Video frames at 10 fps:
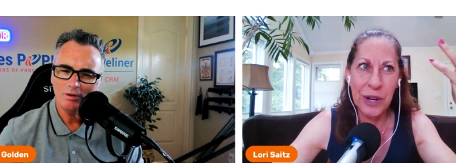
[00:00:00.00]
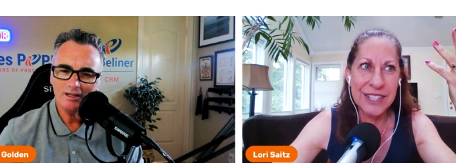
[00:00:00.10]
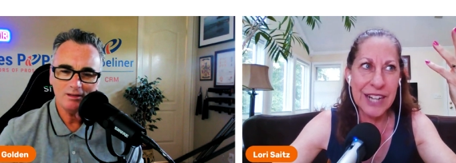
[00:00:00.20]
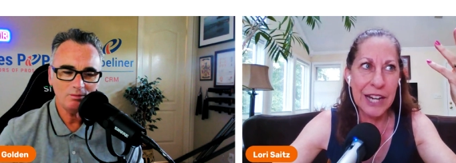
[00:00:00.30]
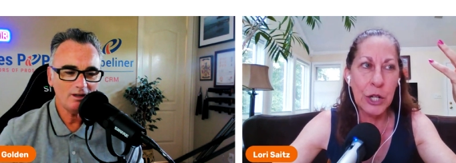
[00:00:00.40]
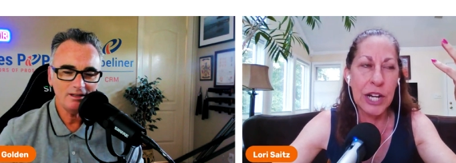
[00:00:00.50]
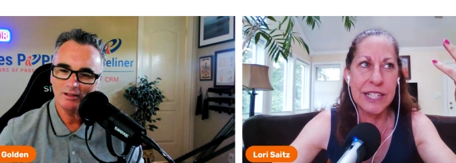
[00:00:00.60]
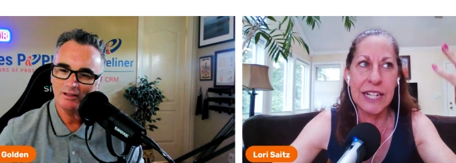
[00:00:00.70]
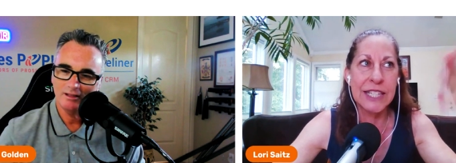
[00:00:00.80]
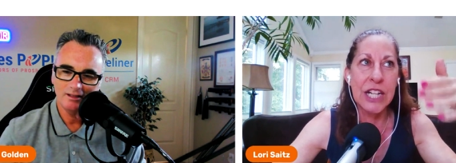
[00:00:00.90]
Speaker 1: why it's kind of
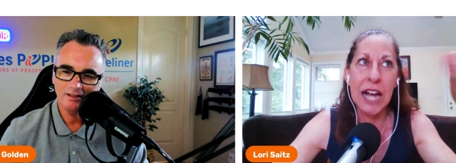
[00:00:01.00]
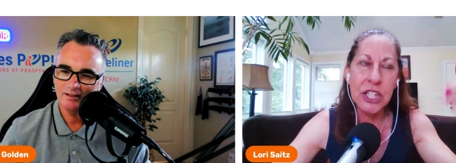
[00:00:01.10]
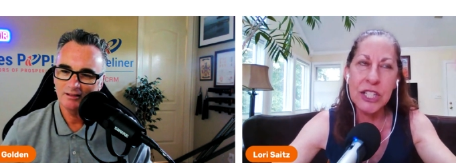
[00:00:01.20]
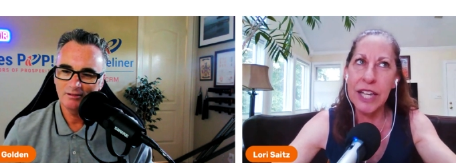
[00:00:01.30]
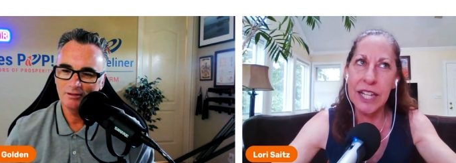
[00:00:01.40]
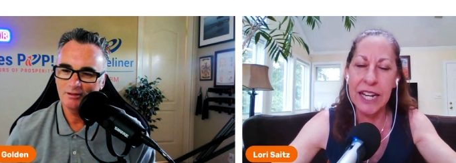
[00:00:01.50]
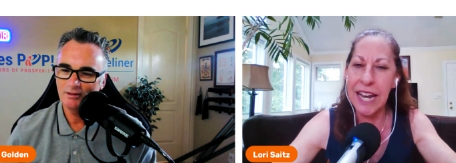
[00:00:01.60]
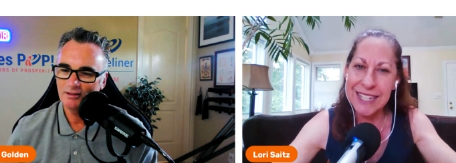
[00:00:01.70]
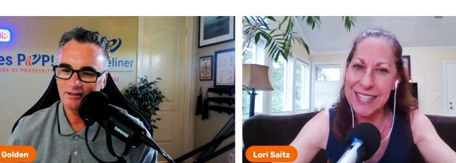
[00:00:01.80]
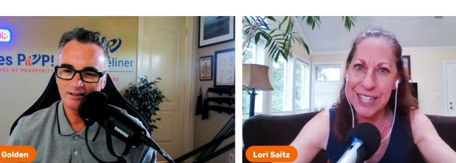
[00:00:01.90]
crazy. Yeah. It's like a
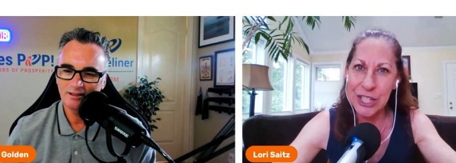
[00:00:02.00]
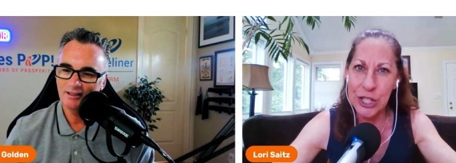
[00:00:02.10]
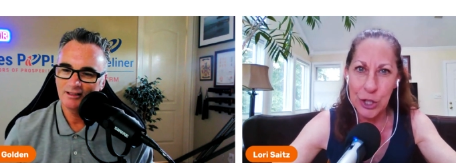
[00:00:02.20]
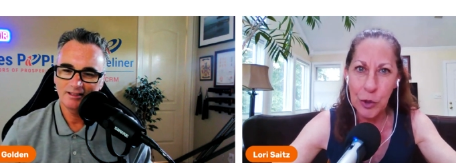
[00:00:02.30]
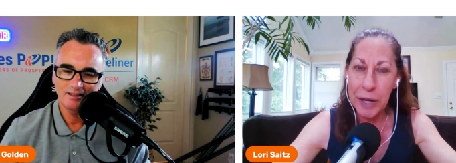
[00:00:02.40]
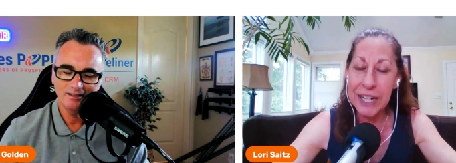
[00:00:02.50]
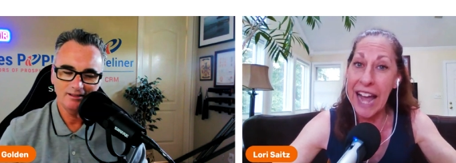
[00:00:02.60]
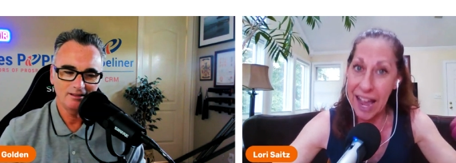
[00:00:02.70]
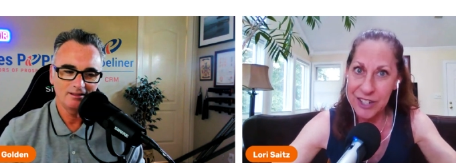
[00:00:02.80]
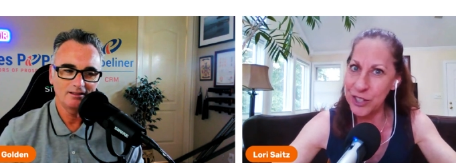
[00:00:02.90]
nice thing to do, but it
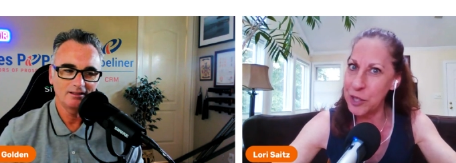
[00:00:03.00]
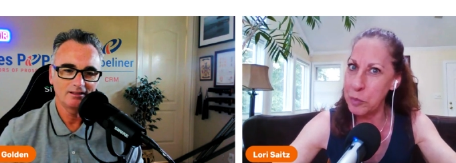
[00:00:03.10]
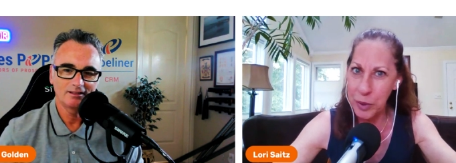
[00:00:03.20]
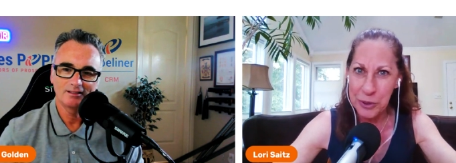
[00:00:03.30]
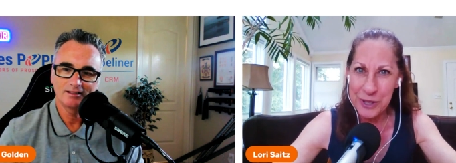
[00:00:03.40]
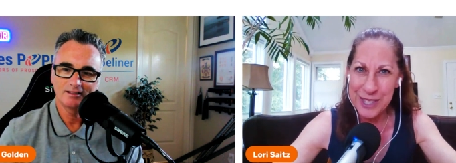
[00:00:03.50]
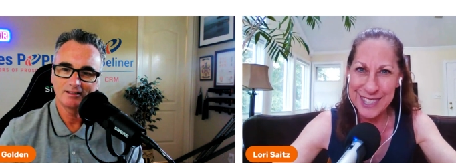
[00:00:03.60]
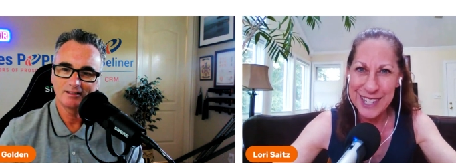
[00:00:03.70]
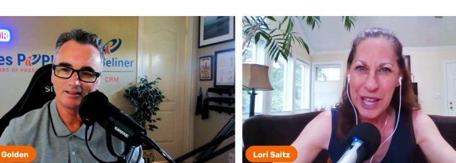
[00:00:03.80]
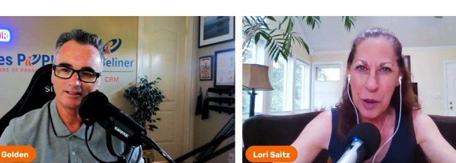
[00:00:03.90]
mm-hmm. actually
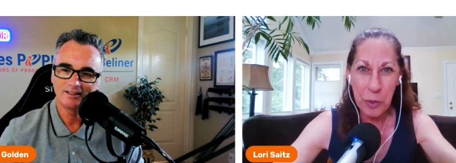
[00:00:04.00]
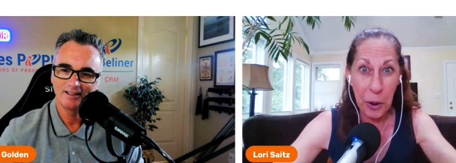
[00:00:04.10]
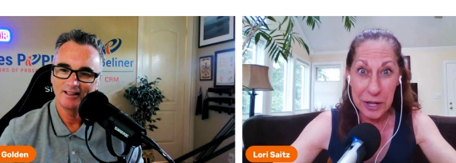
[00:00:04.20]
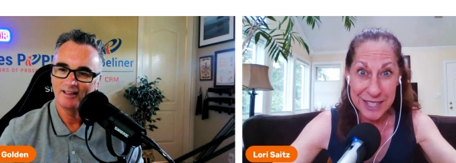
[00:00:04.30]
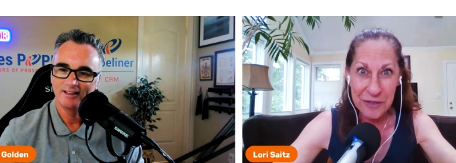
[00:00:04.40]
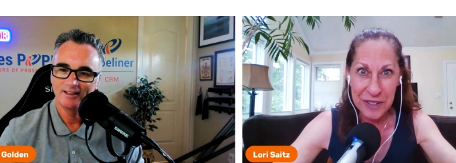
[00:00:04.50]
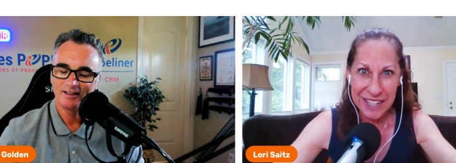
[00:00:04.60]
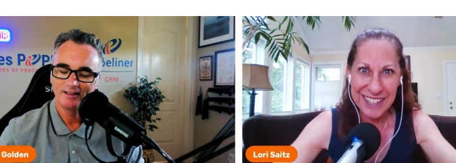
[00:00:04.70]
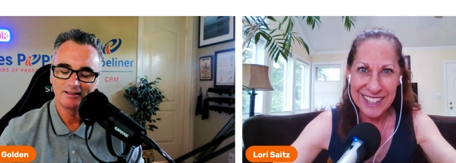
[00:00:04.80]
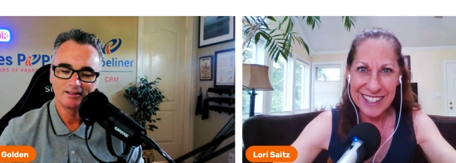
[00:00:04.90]
boosts
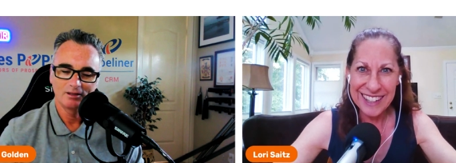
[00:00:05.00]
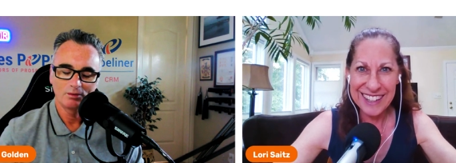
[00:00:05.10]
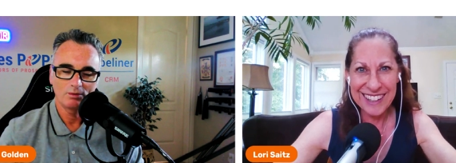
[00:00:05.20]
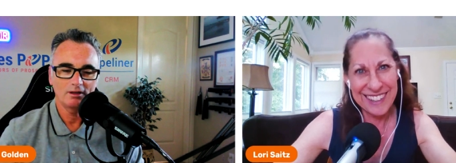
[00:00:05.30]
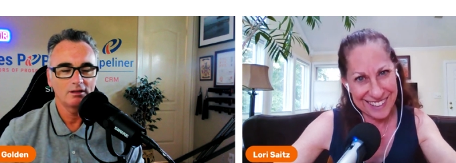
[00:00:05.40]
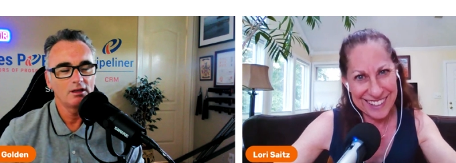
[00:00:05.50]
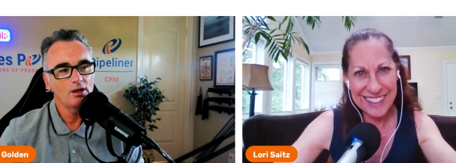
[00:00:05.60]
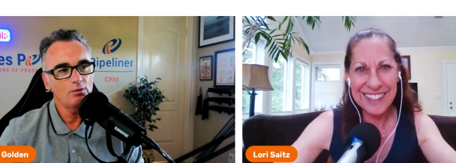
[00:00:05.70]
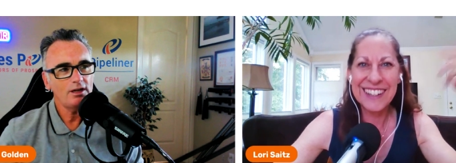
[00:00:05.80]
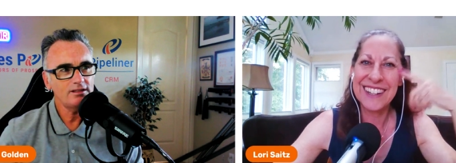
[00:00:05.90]
productivity. Wow.
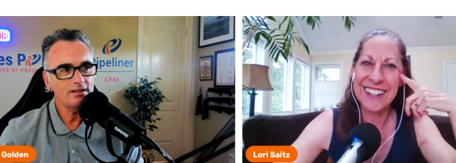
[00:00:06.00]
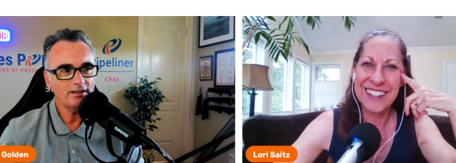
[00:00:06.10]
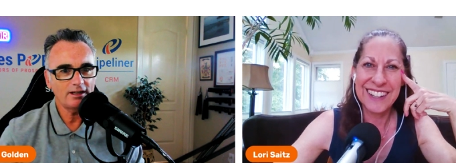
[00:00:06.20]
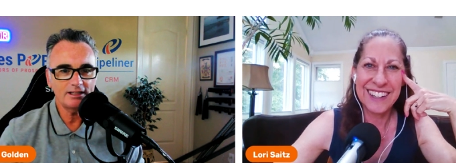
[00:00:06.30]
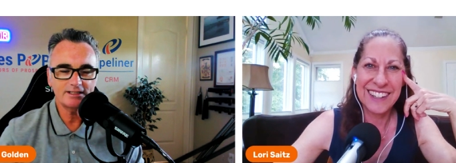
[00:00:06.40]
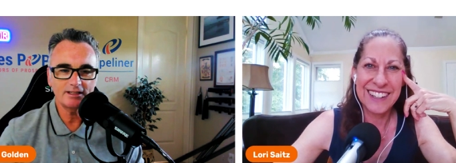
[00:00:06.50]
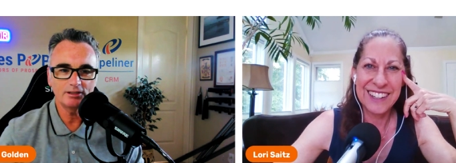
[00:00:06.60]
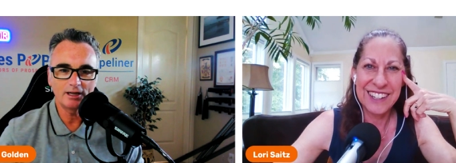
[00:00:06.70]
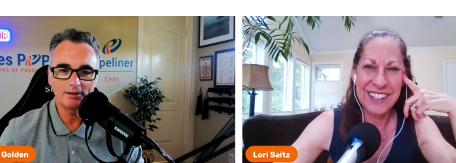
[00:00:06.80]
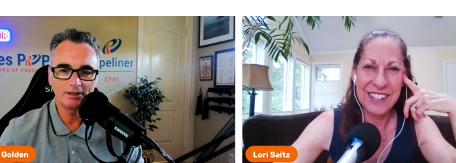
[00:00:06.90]
Speaker 2: Why do you think that is,
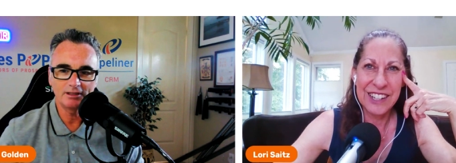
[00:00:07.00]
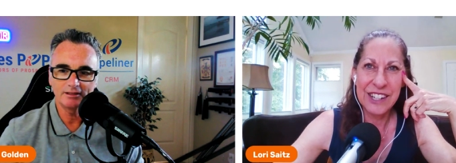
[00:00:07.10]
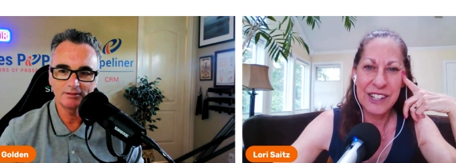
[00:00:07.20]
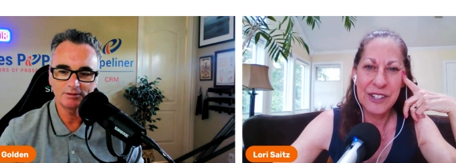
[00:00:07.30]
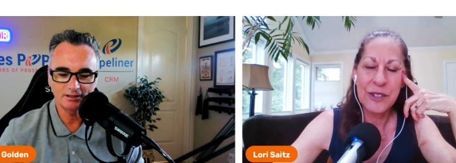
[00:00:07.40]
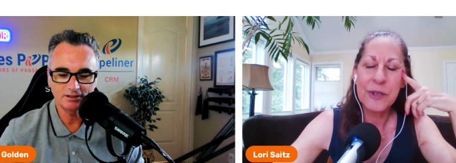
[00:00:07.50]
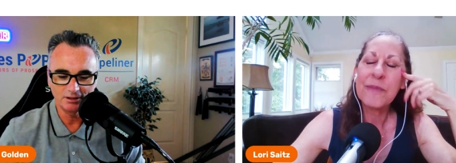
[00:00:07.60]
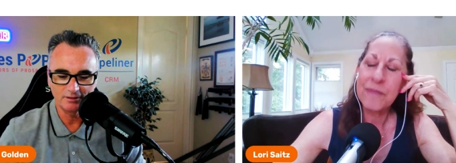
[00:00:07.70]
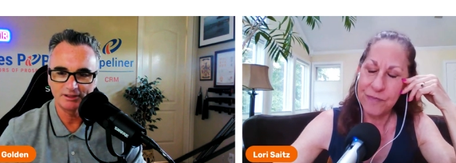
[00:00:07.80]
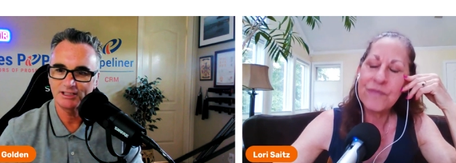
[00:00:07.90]
though? I mean, without
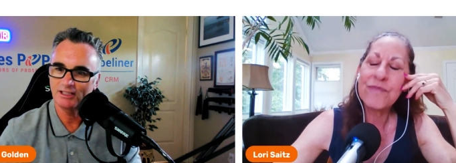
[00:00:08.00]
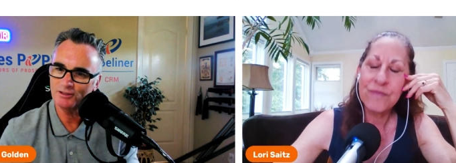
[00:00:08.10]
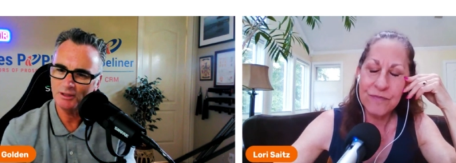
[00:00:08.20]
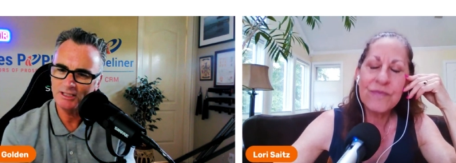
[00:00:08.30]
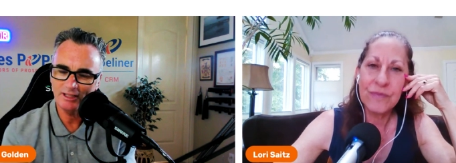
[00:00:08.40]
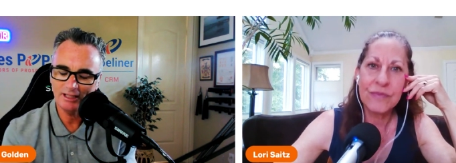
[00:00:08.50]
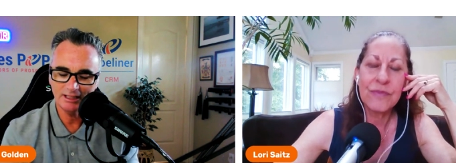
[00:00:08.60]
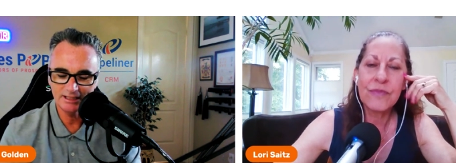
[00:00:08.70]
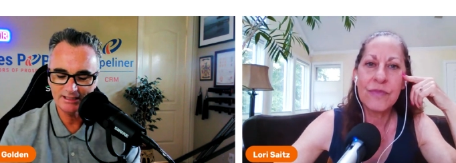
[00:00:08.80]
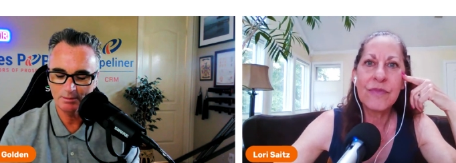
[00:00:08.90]
going off on a tangent, why do you think
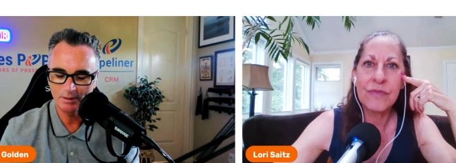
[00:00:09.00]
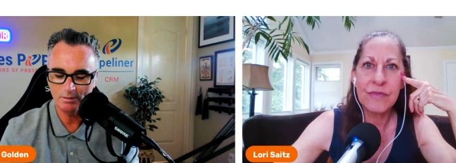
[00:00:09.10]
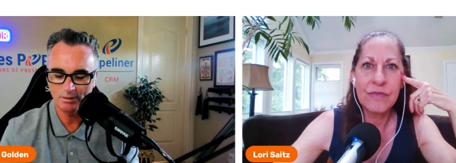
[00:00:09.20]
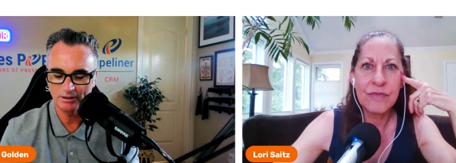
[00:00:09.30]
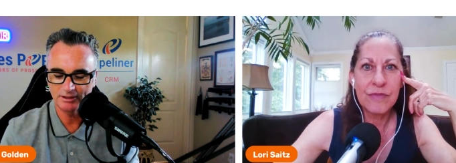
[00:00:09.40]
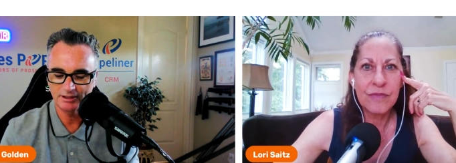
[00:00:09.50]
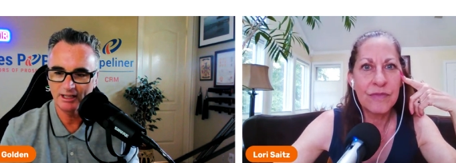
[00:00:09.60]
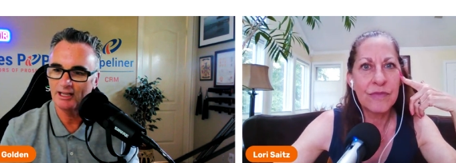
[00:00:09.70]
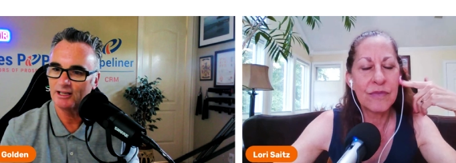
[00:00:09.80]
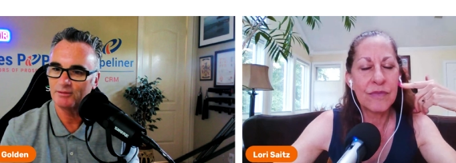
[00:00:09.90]
it is that people
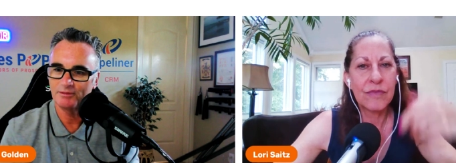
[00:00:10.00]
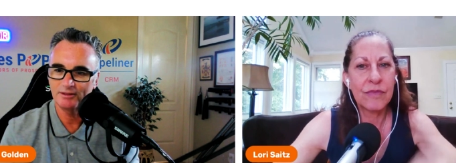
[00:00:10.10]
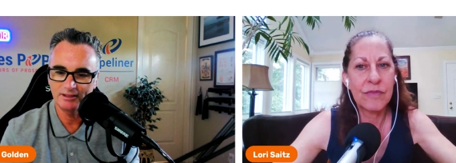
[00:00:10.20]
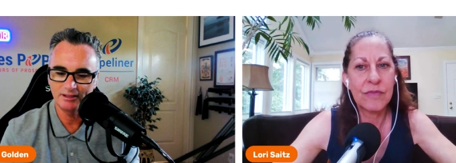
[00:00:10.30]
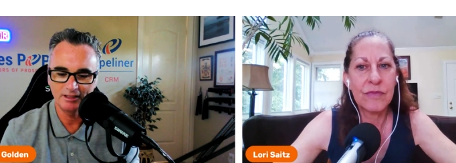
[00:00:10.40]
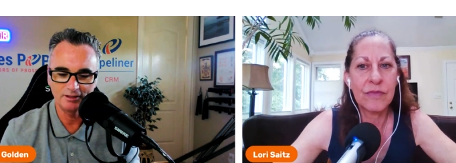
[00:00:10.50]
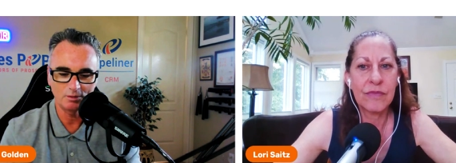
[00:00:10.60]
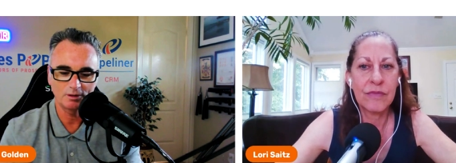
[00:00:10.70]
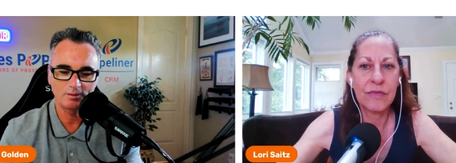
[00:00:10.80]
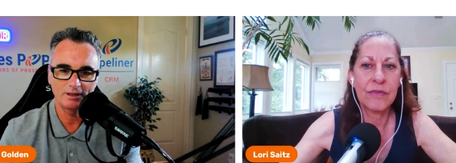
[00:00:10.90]
uh, in the
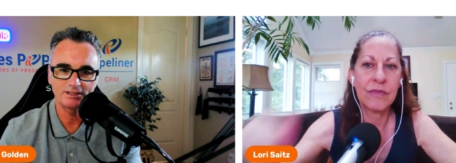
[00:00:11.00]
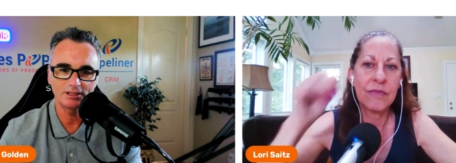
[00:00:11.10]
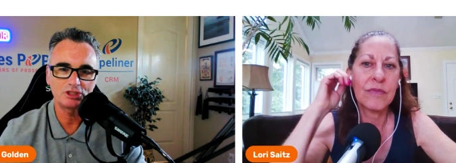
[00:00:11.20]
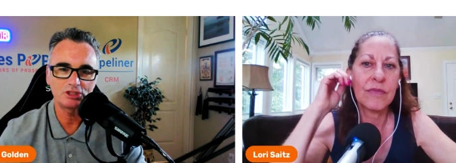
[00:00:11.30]
workplace don't